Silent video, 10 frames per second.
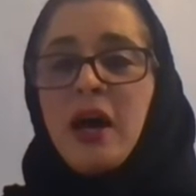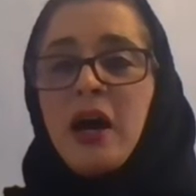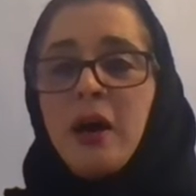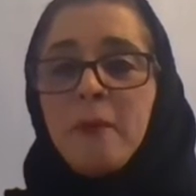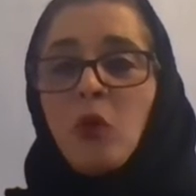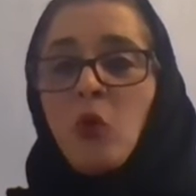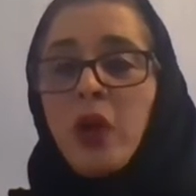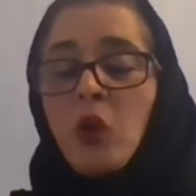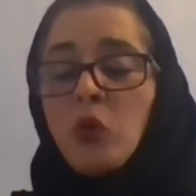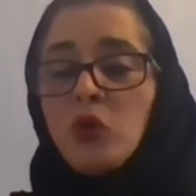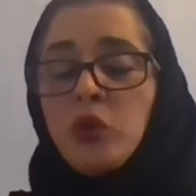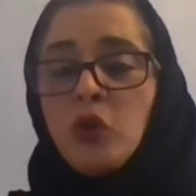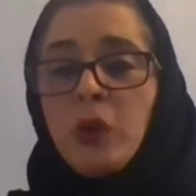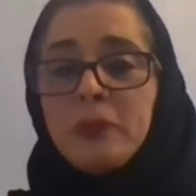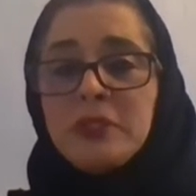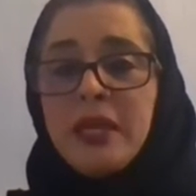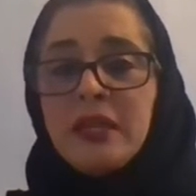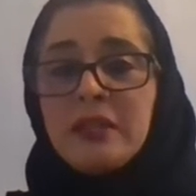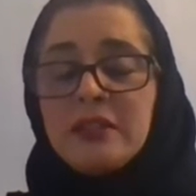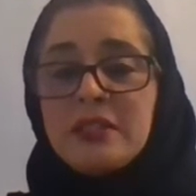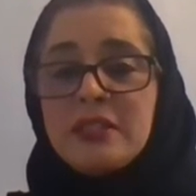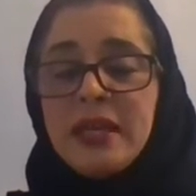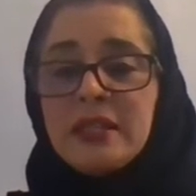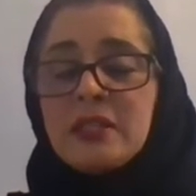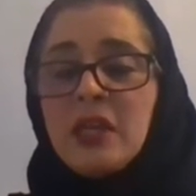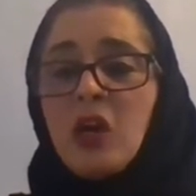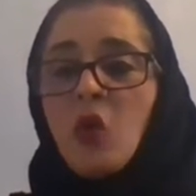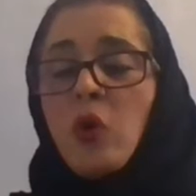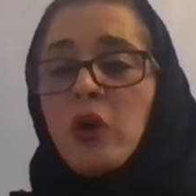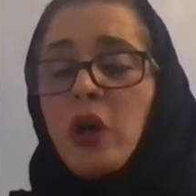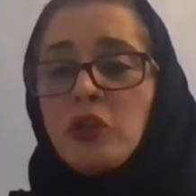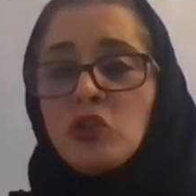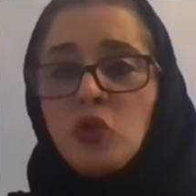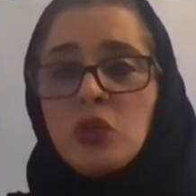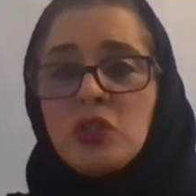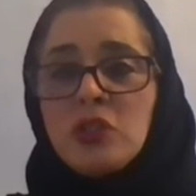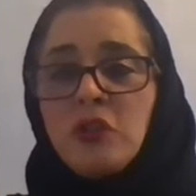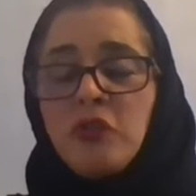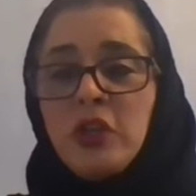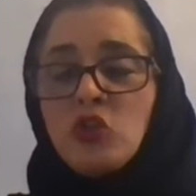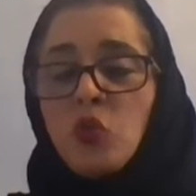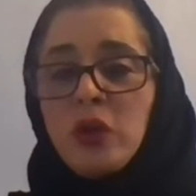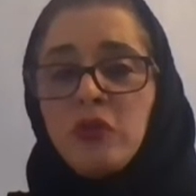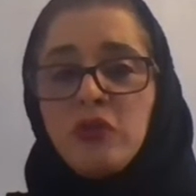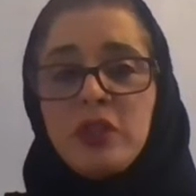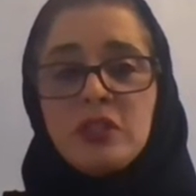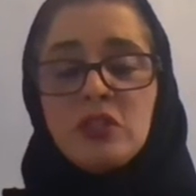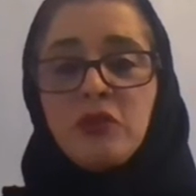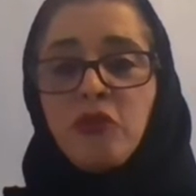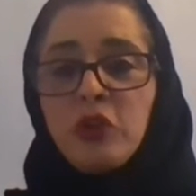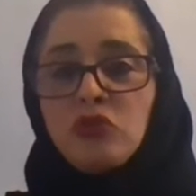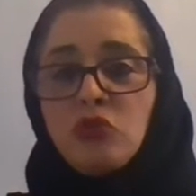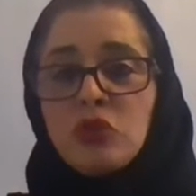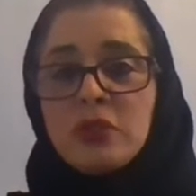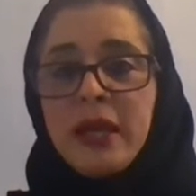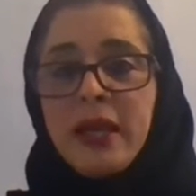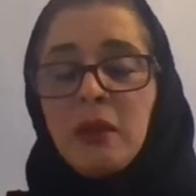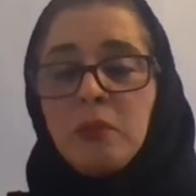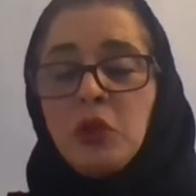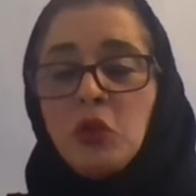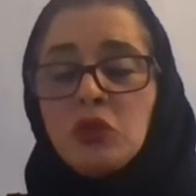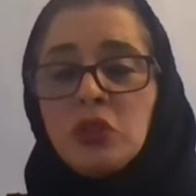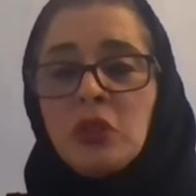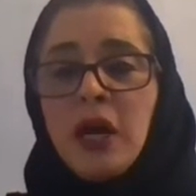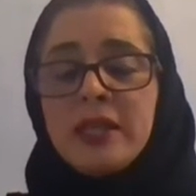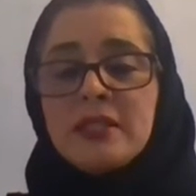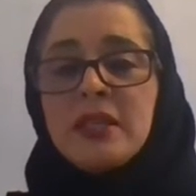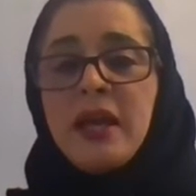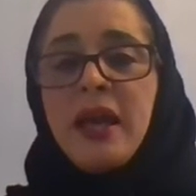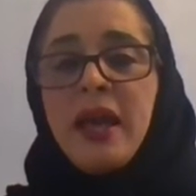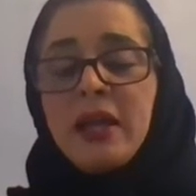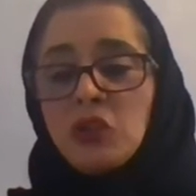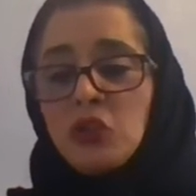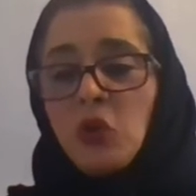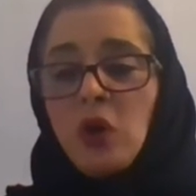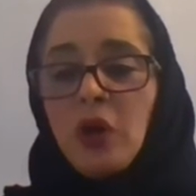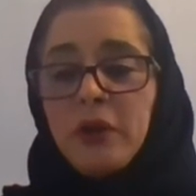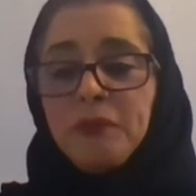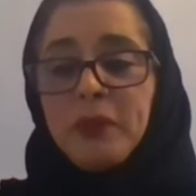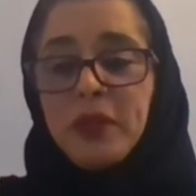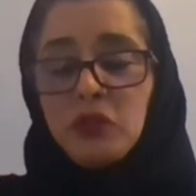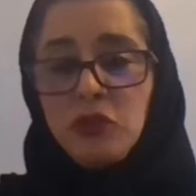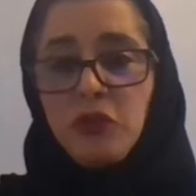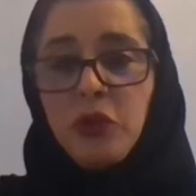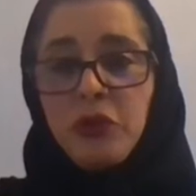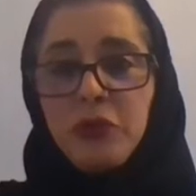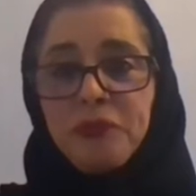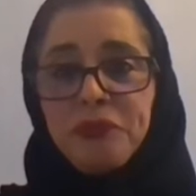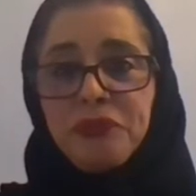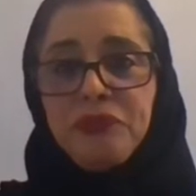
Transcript: Where would you obtain consent? What are the sources of each one of these different tools that can be utilized? And so on and so forth.